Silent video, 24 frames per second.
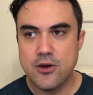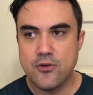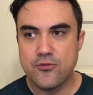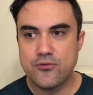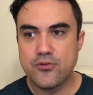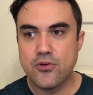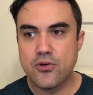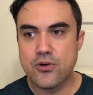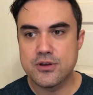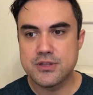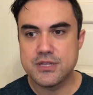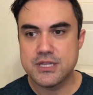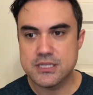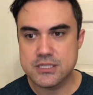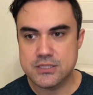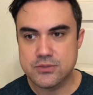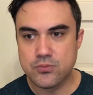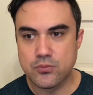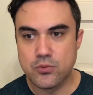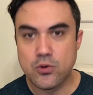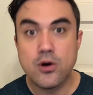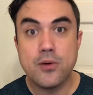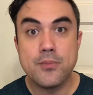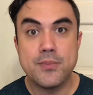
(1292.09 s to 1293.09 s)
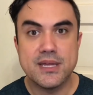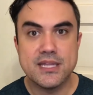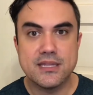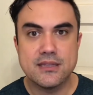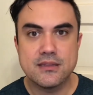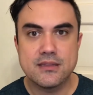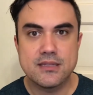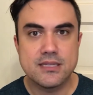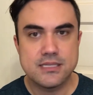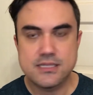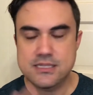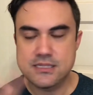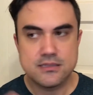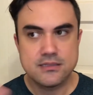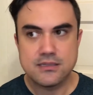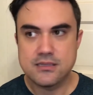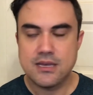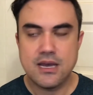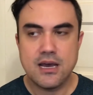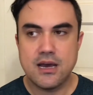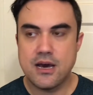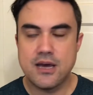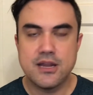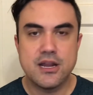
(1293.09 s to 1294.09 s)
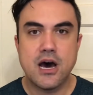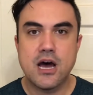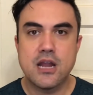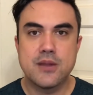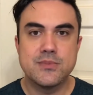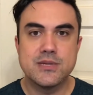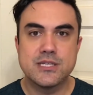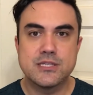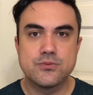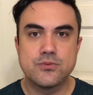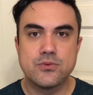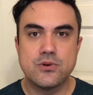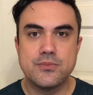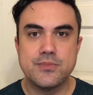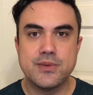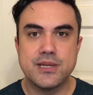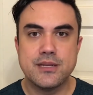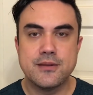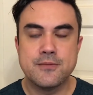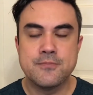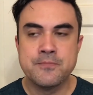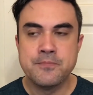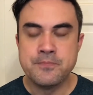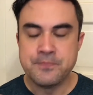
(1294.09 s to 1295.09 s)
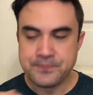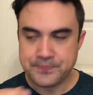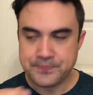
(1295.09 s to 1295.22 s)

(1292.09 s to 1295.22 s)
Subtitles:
for this woman, this anonymous woman,